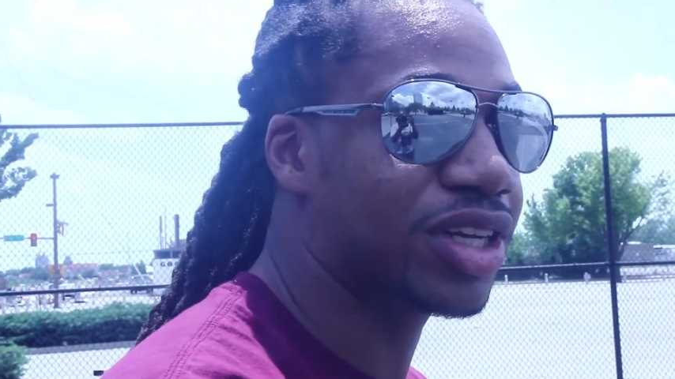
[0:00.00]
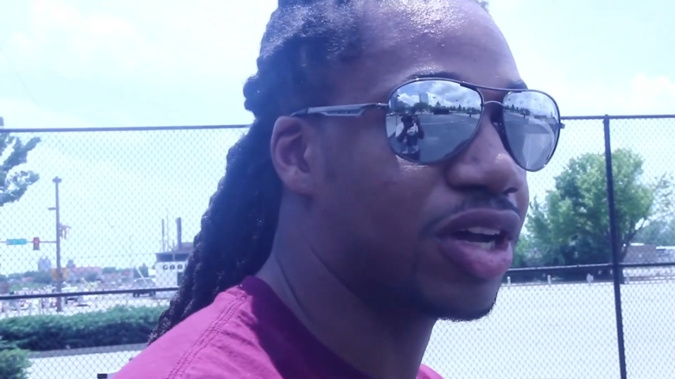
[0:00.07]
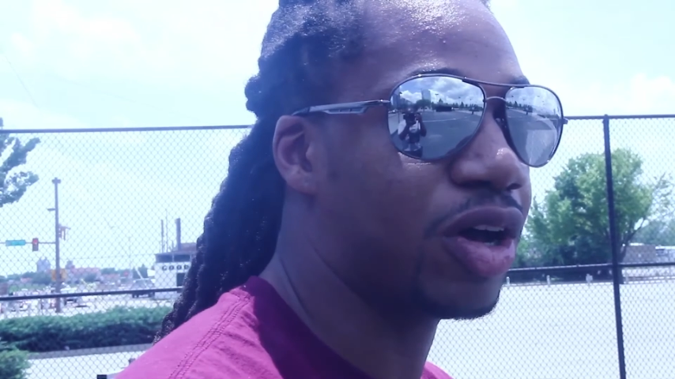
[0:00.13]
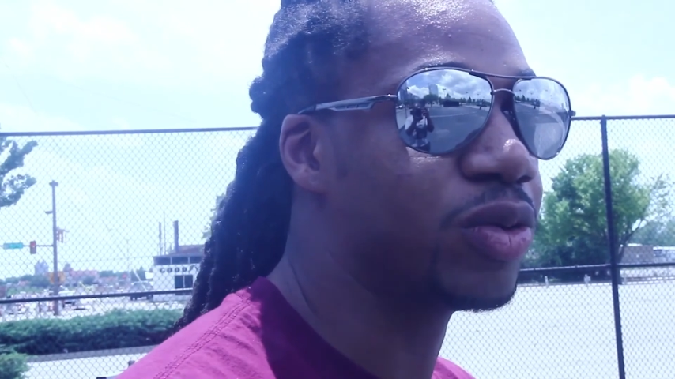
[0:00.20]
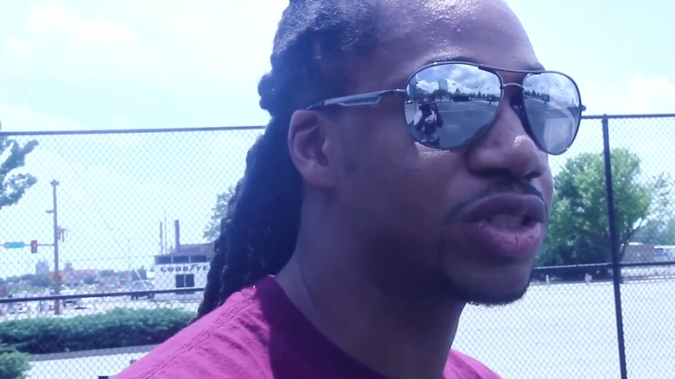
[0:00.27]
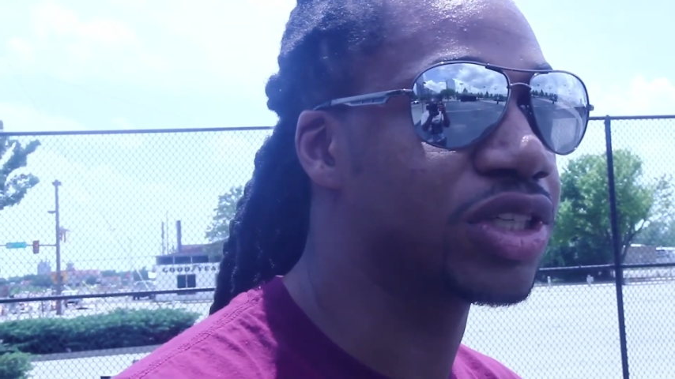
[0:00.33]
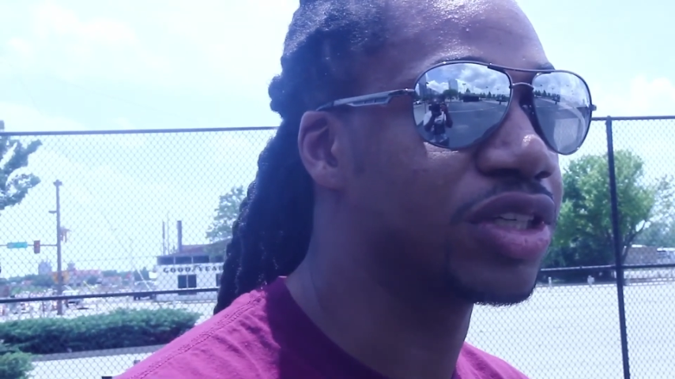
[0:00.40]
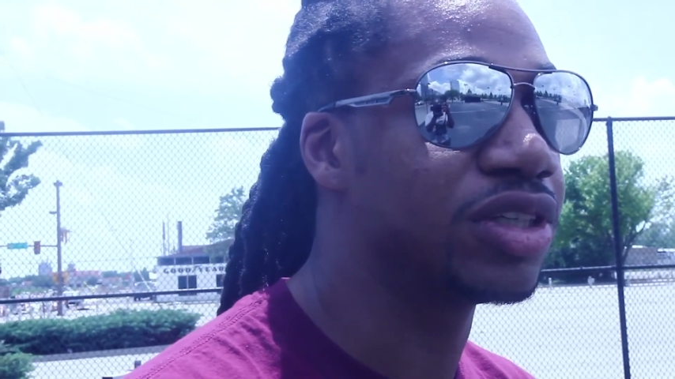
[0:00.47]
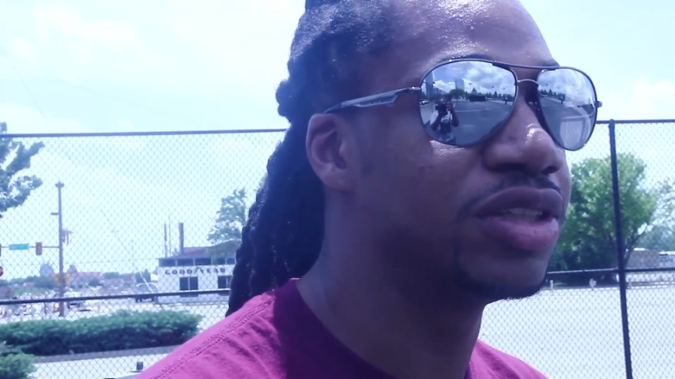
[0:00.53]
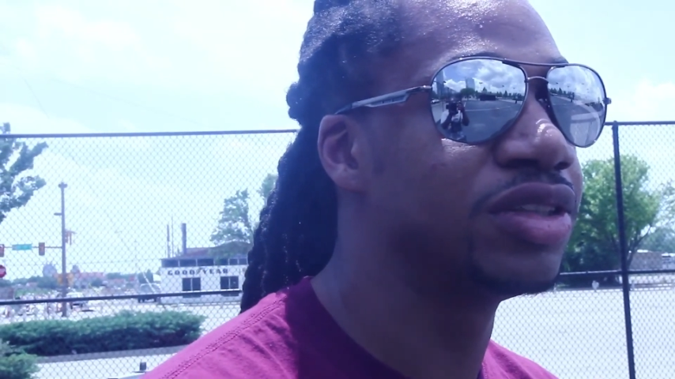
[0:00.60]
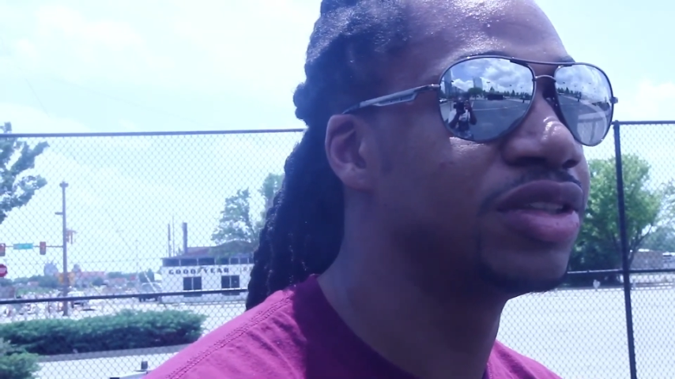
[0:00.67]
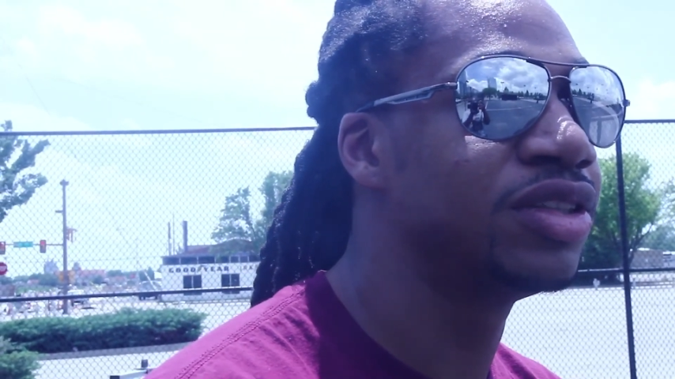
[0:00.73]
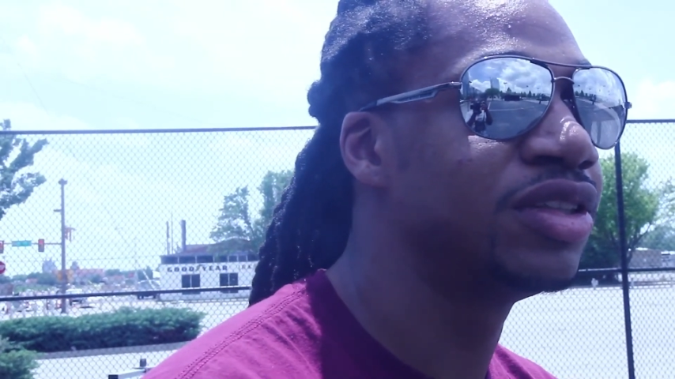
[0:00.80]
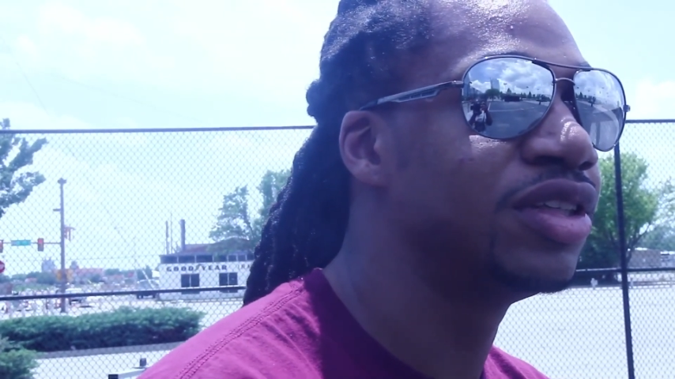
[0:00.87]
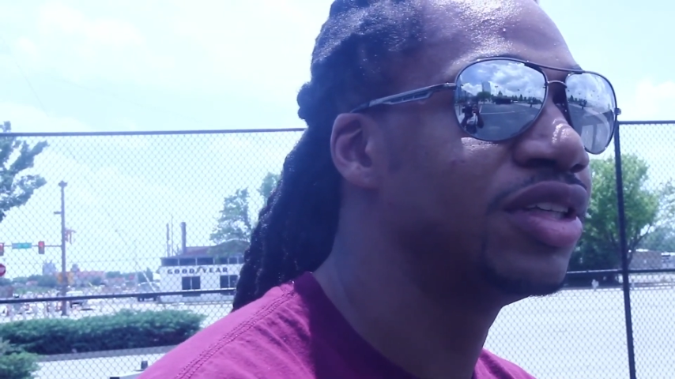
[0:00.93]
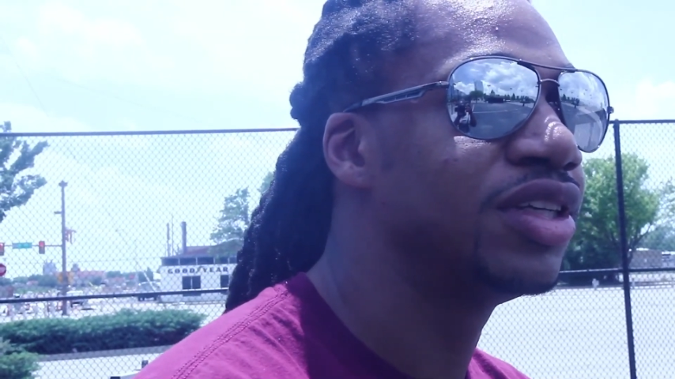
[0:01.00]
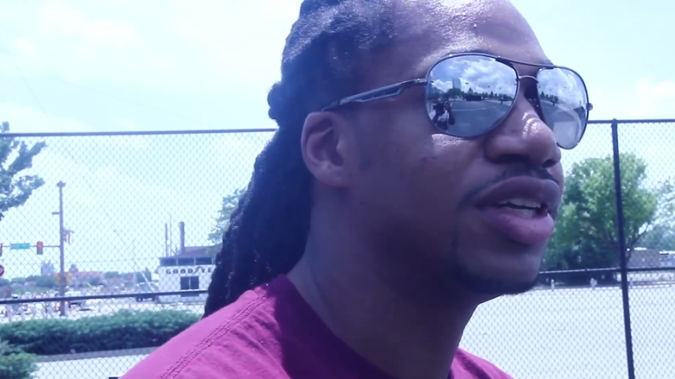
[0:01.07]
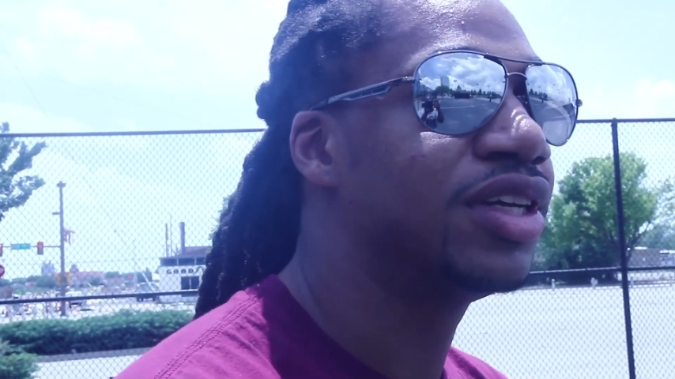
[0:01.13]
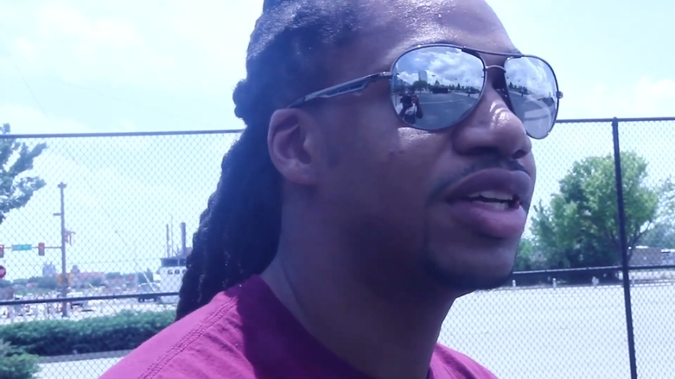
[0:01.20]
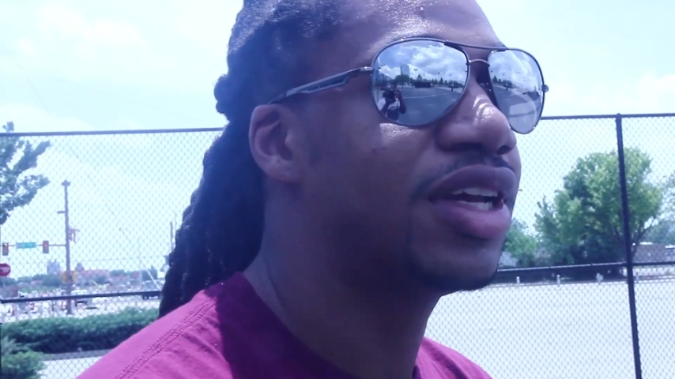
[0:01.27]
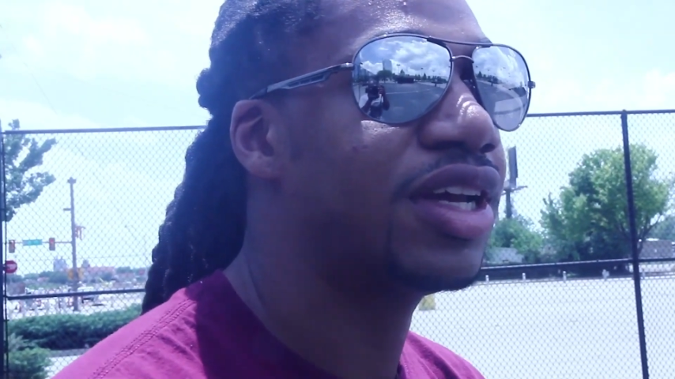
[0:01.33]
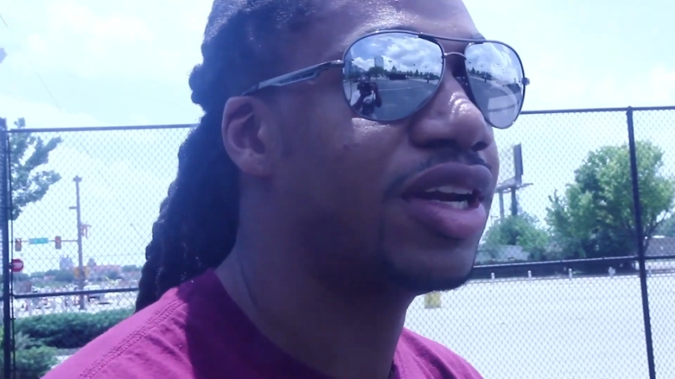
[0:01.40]
culture
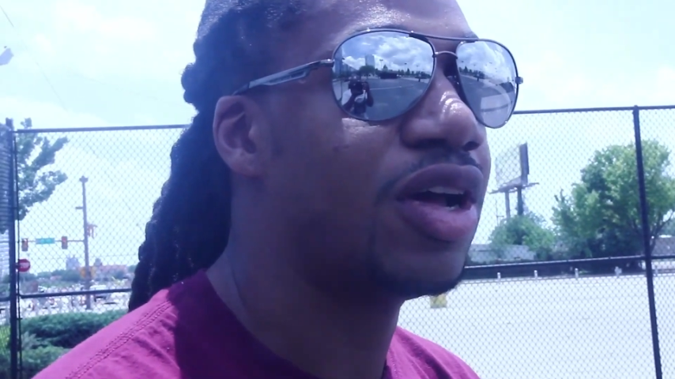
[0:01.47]
in